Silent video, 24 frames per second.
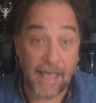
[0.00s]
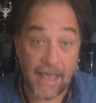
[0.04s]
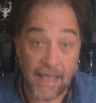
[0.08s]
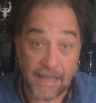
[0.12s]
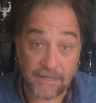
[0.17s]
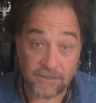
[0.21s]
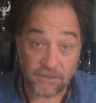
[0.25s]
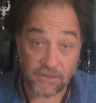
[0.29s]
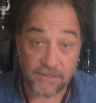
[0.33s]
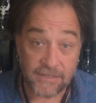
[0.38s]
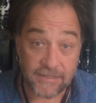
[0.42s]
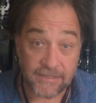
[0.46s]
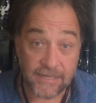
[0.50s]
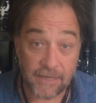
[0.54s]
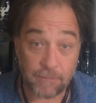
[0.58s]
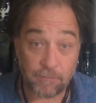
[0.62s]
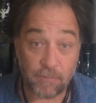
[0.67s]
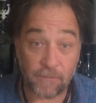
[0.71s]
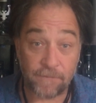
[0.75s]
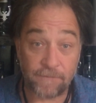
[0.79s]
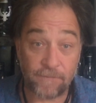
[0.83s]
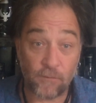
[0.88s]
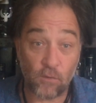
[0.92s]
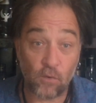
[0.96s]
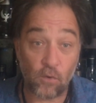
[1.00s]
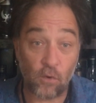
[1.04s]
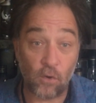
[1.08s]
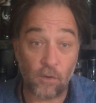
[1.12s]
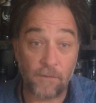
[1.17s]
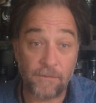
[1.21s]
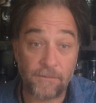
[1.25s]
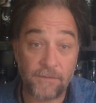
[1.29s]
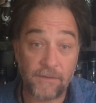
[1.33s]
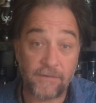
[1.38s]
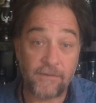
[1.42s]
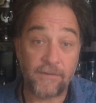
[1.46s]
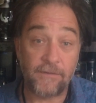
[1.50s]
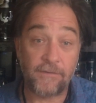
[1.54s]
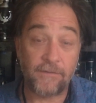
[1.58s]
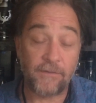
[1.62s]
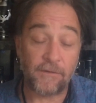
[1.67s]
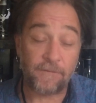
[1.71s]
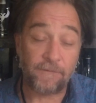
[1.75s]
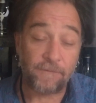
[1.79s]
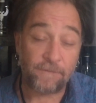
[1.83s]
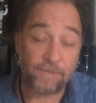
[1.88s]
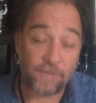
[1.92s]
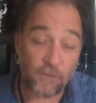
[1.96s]
As I said before, this is the
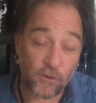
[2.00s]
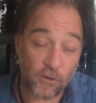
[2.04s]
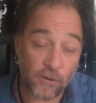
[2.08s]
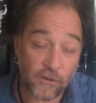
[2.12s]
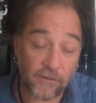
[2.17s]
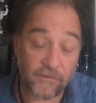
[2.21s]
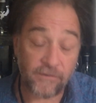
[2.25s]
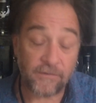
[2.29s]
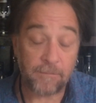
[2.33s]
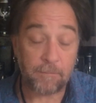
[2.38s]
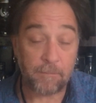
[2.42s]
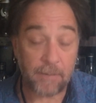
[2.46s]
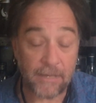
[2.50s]
first